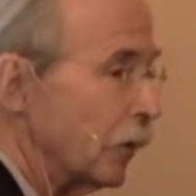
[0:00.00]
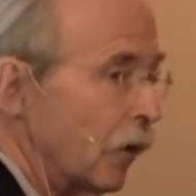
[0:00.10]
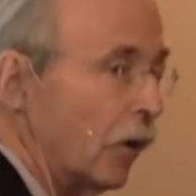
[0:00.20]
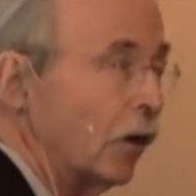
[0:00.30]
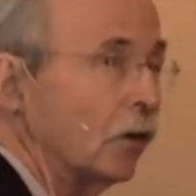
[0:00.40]
and
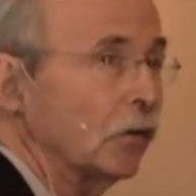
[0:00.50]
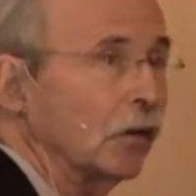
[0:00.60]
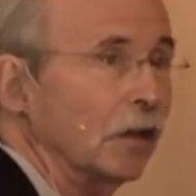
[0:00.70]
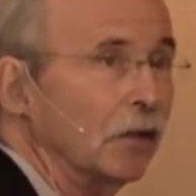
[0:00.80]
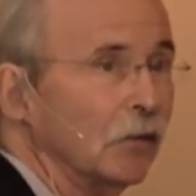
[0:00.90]
large,
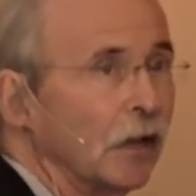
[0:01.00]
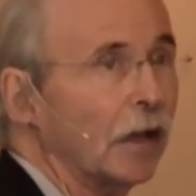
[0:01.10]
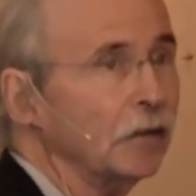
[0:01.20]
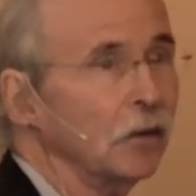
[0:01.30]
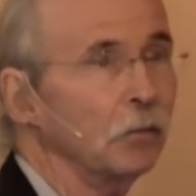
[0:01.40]
it is
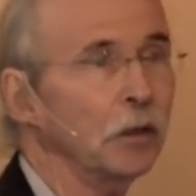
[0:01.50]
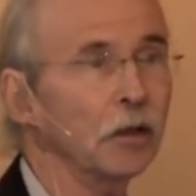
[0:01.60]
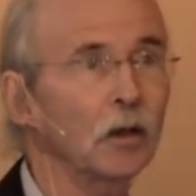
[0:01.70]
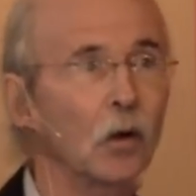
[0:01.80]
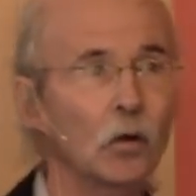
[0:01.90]
not going to be
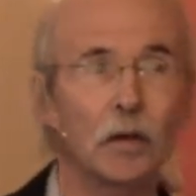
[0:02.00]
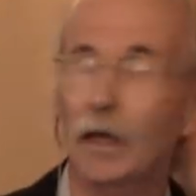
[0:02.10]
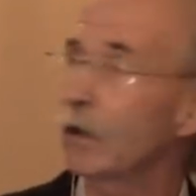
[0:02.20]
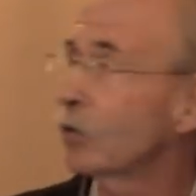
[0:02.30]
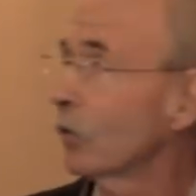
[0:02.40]
the golden
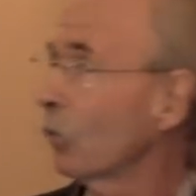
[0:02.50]
age of